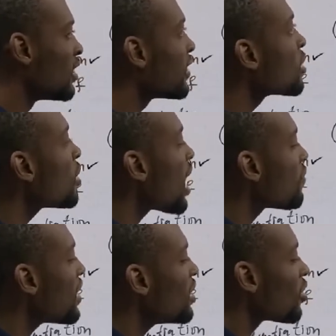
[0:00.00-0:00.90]
they don't
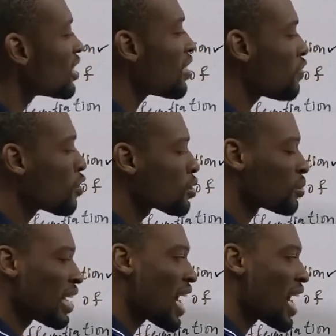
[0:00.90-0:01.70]
have any other function